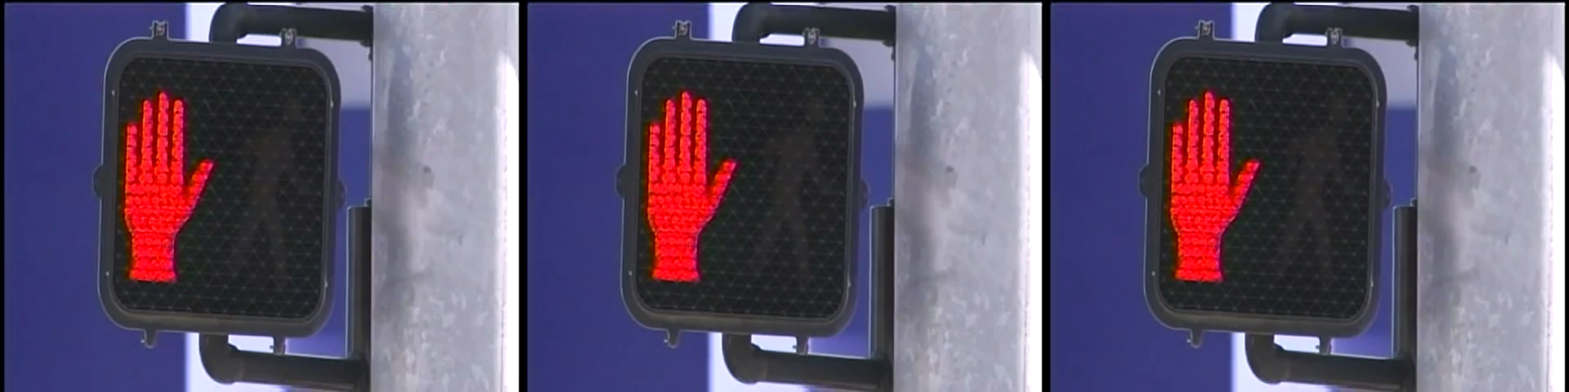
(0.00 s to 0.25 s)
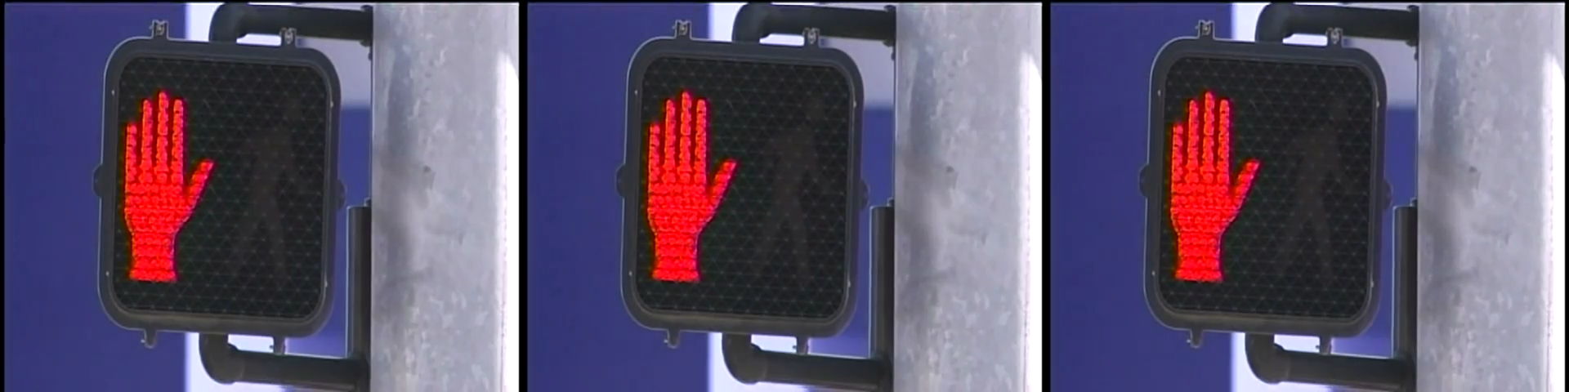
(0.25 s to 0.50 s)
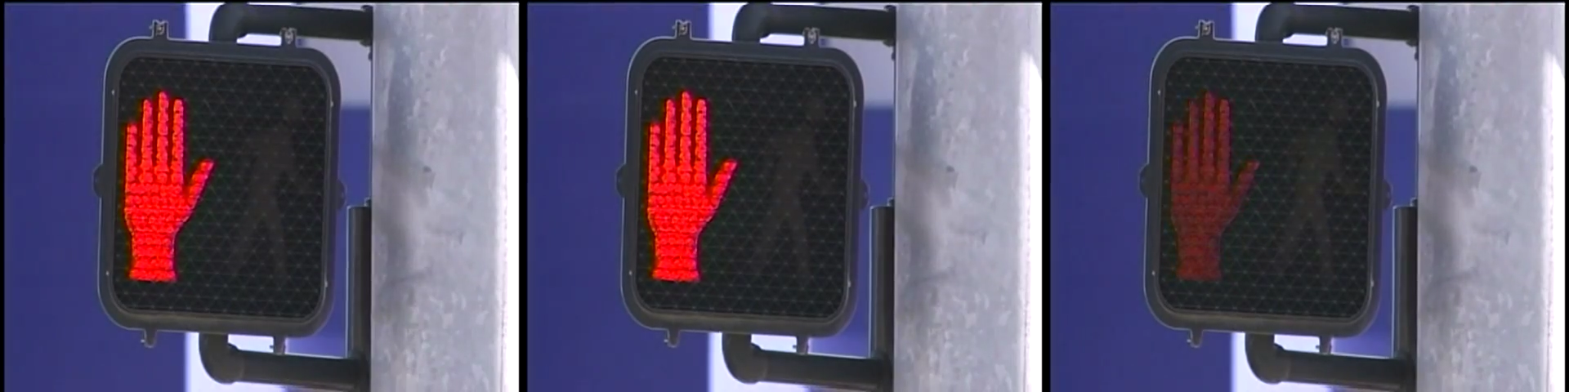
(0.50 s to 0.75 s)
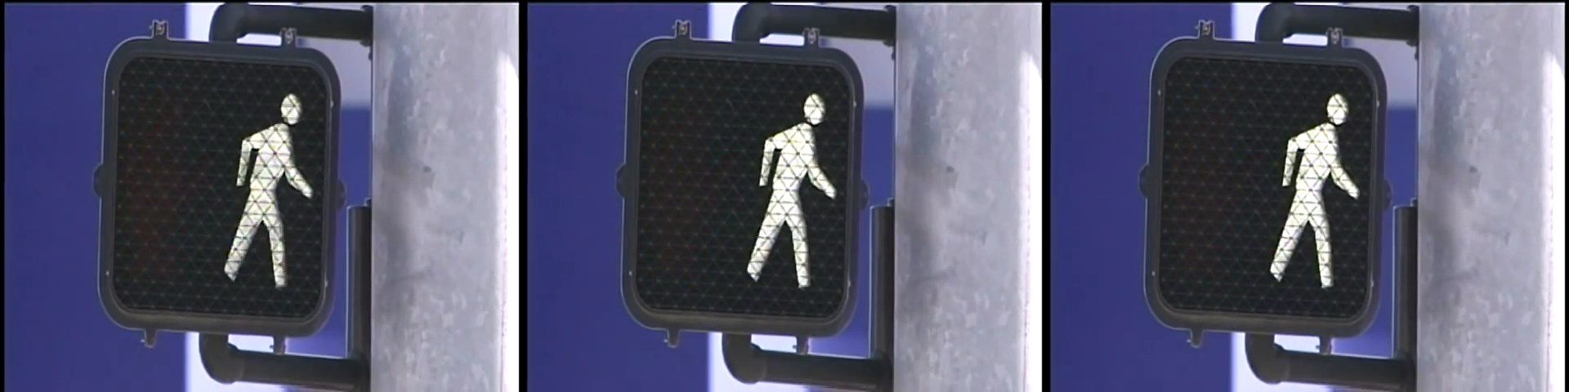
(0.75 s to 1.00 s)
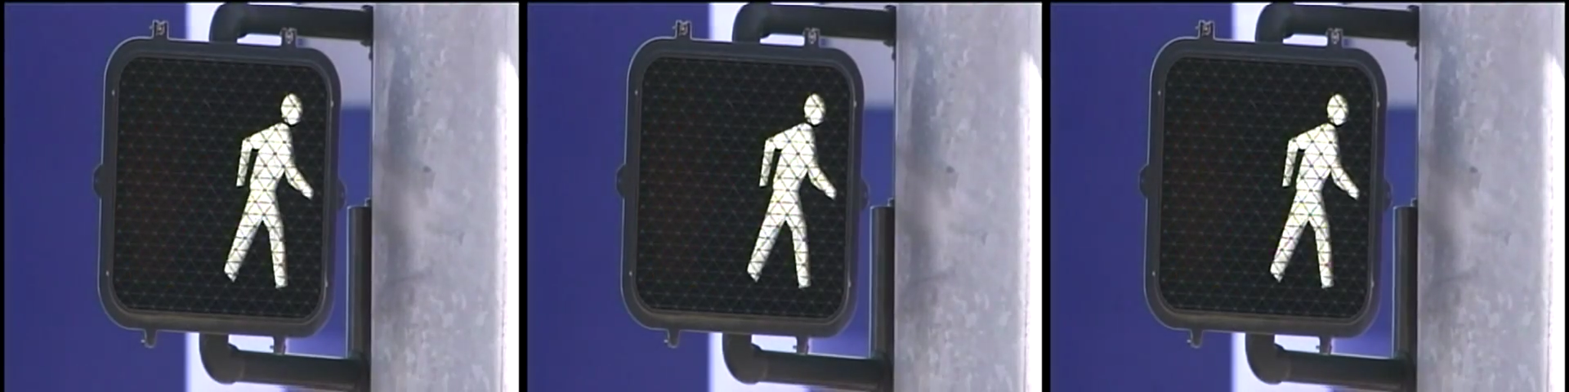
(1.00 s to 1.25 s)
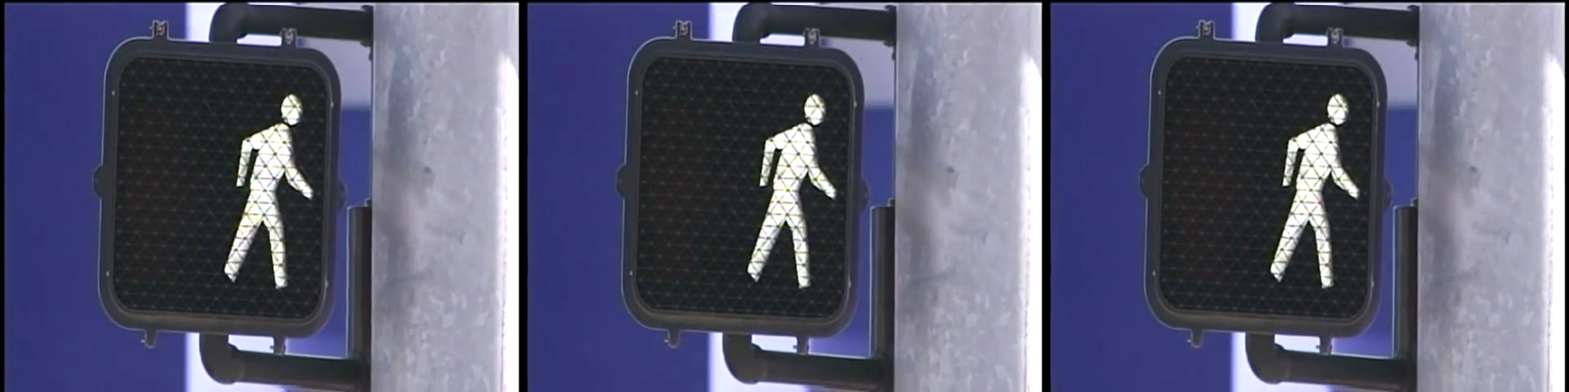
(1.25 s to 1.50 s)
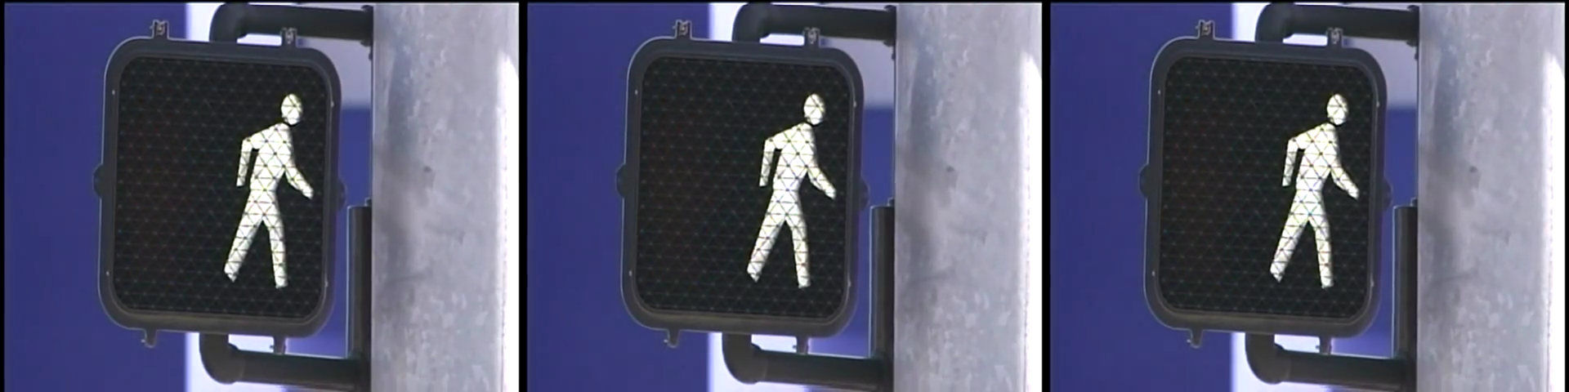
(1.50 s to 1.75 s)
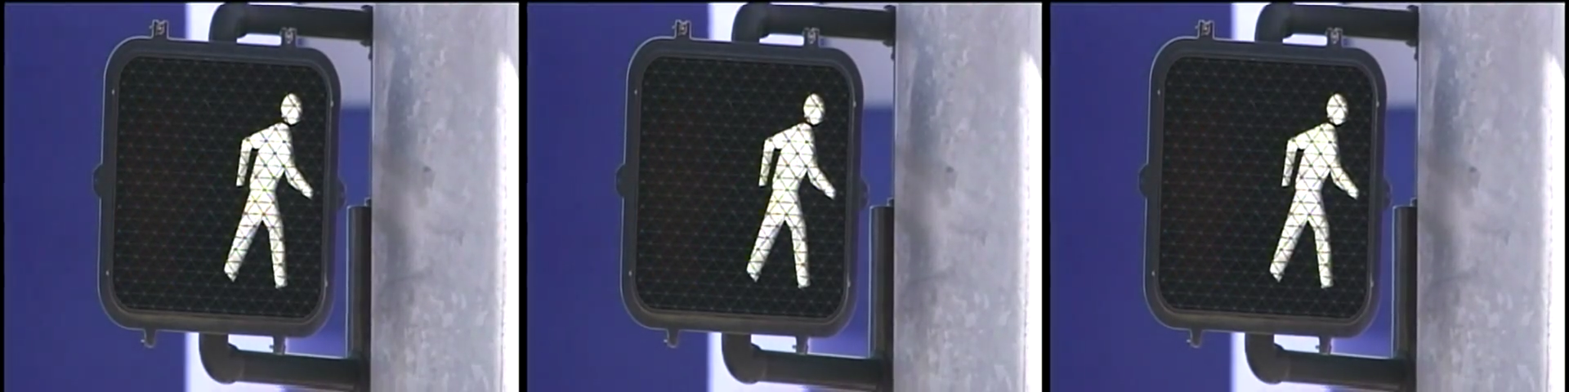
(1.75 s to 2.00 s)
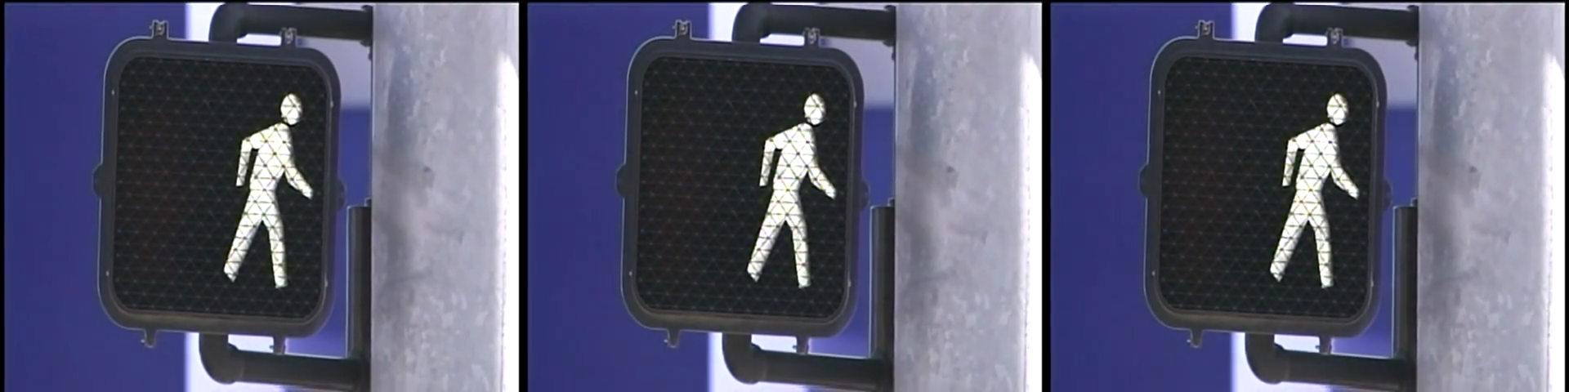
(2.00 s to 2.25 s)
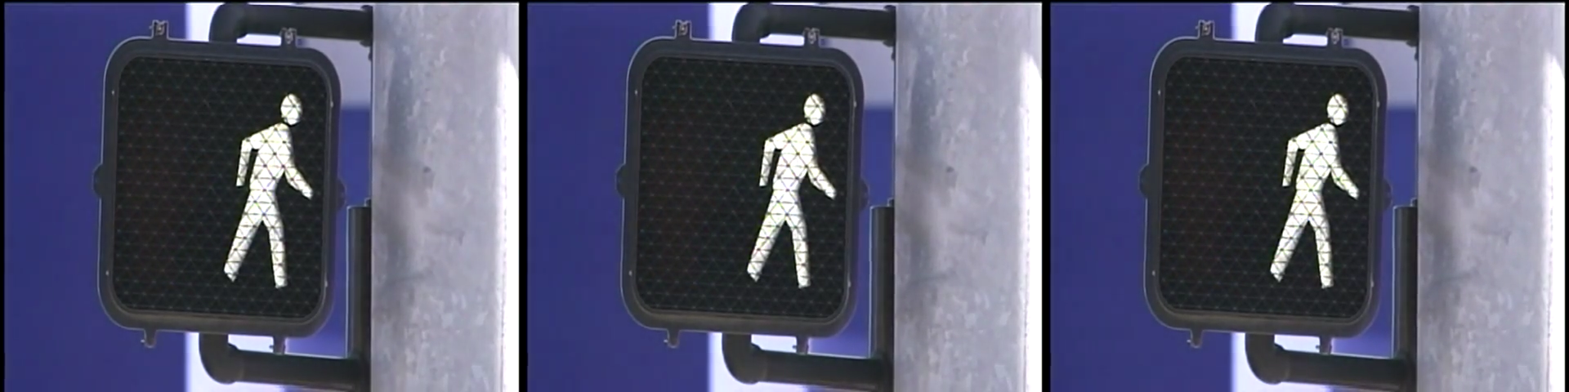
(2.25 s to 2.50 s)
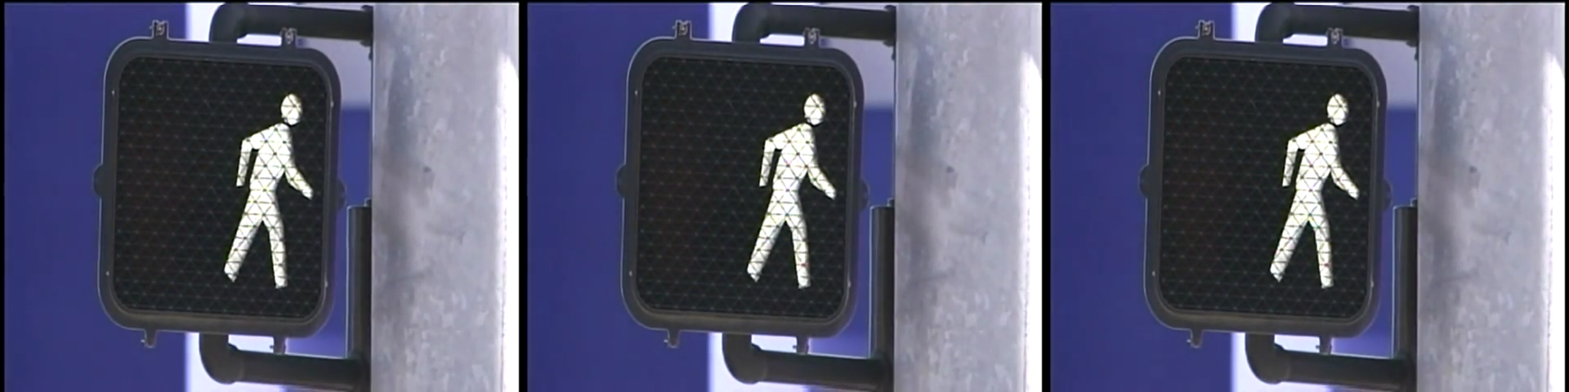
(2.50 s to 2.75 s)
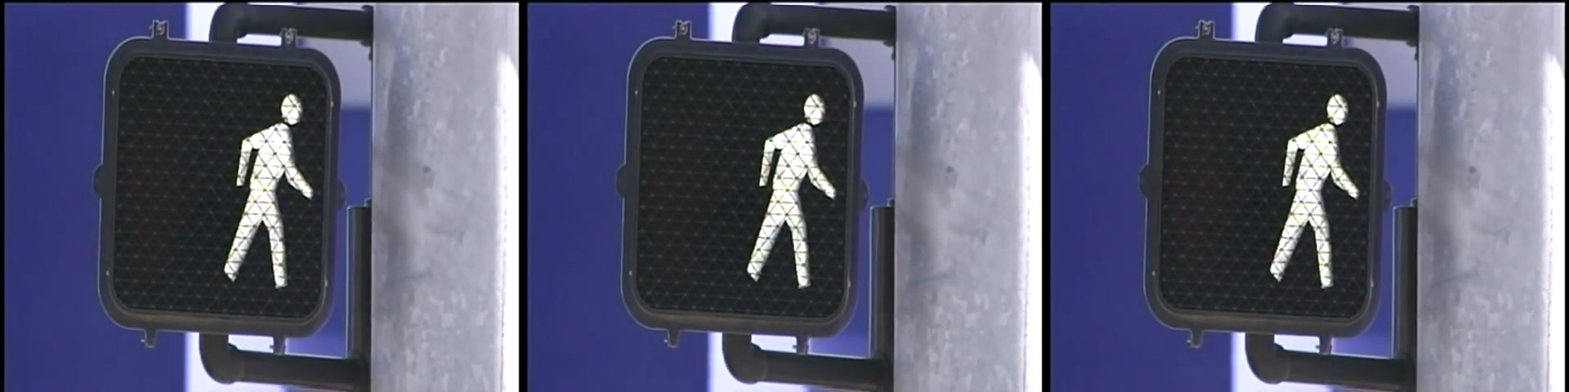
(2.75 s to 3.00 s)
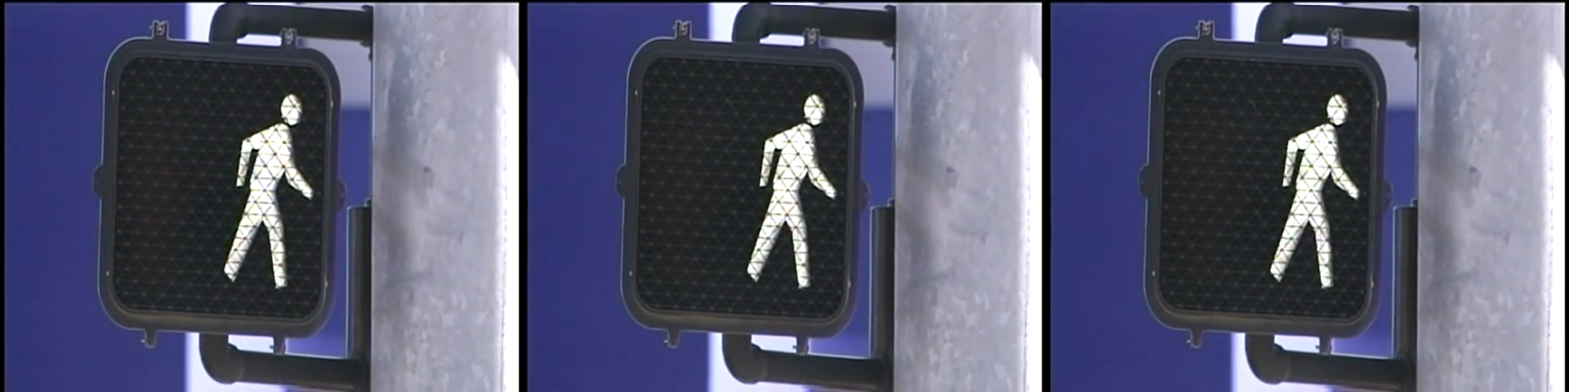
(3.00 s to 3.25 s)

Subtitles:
Nobody's mouth can be seen.